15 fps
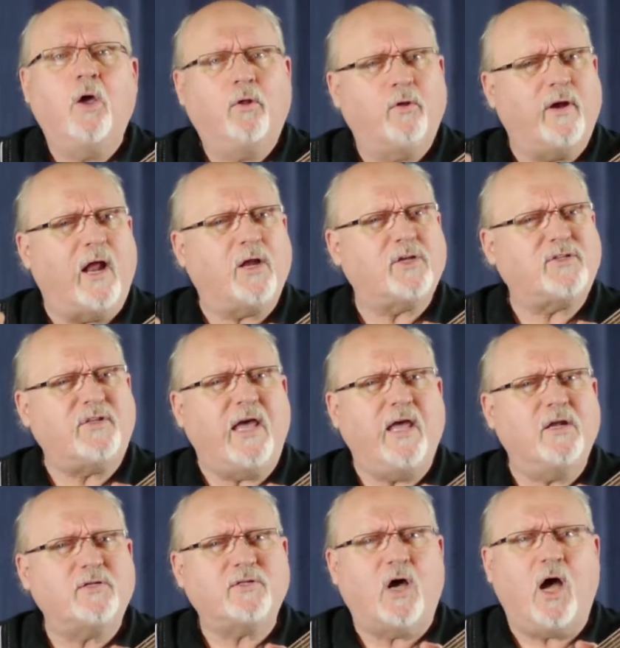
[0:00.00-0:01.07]
learn how to stay
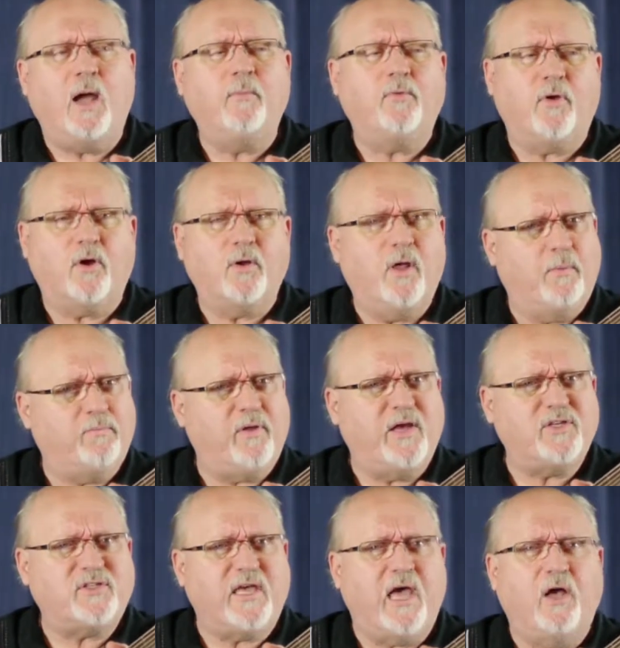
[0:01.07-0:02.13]
in time with and play
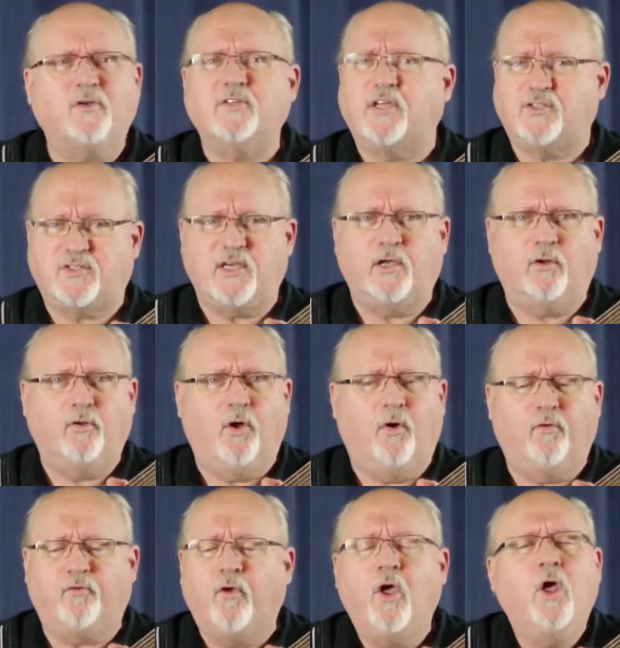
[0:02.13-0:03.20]
scales as single
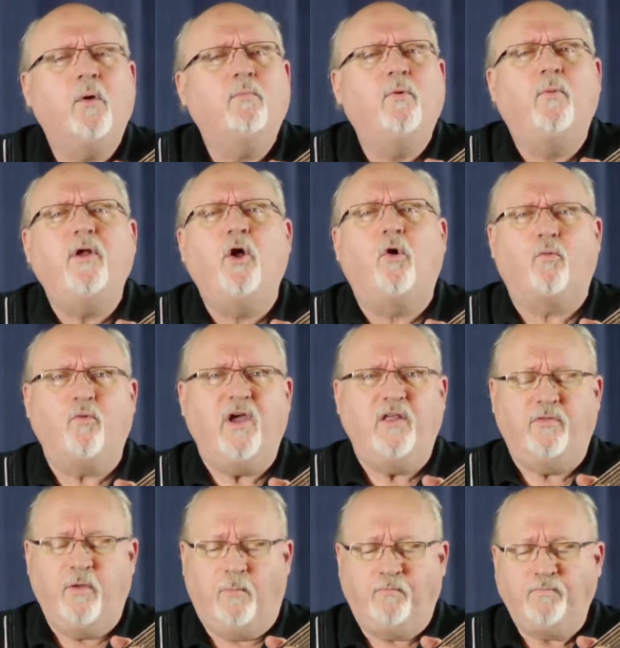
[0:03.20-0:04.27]
notes, but we don't
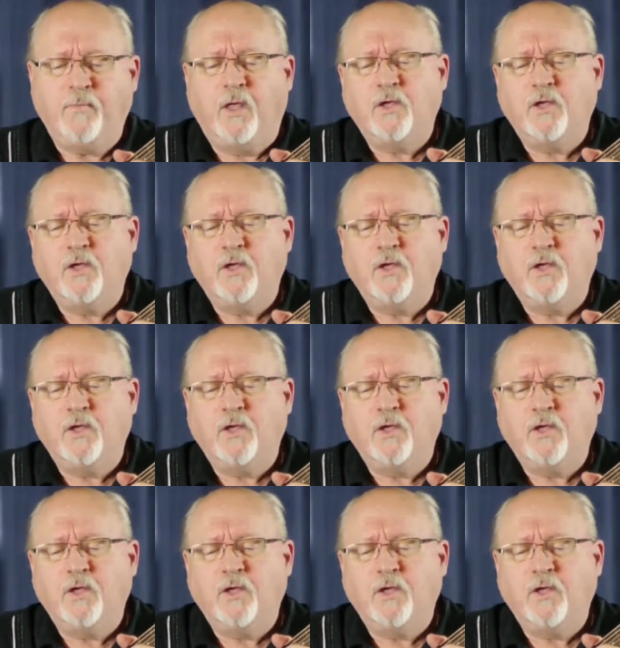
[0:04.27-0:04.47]
read them.